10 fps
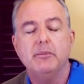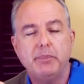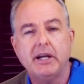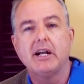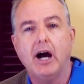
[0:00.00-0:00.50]

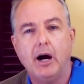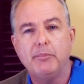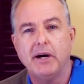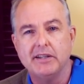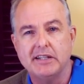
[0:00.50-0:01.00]
pick up
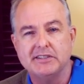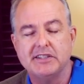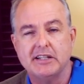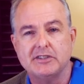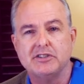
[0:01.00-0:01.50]
on these
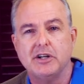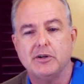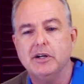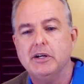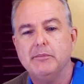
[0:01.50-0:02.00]
things.
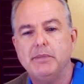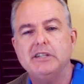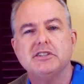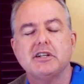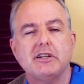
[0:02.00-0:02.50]
So
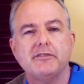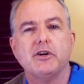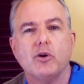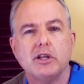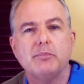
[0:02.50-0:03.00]
basically, if
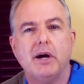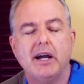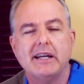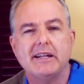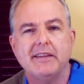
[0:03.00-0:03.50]
you're only
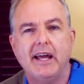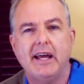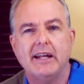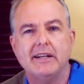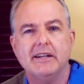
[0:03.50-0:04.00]
buying it
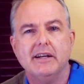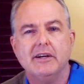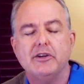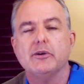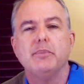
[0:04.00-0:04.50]
then,
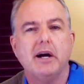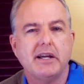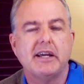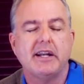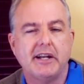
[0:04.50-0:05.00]
you're
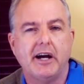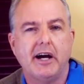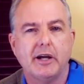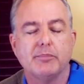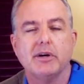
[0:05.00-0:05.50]
buying it at a
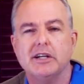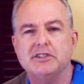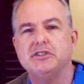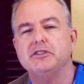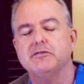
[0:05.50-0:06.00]
higher
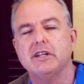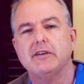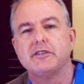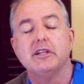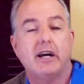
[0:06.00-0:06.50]
price and you've
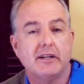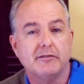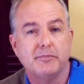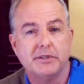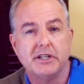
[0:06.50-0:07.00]
left a lot
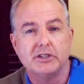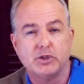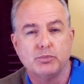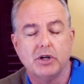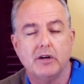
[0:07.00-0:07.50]
of
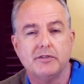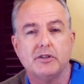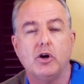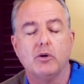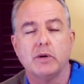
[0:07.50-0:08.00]
potential profit
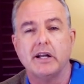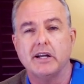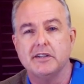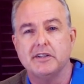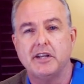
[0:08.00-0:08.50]
already
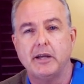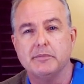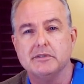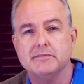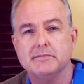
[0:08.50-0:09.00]
on the table.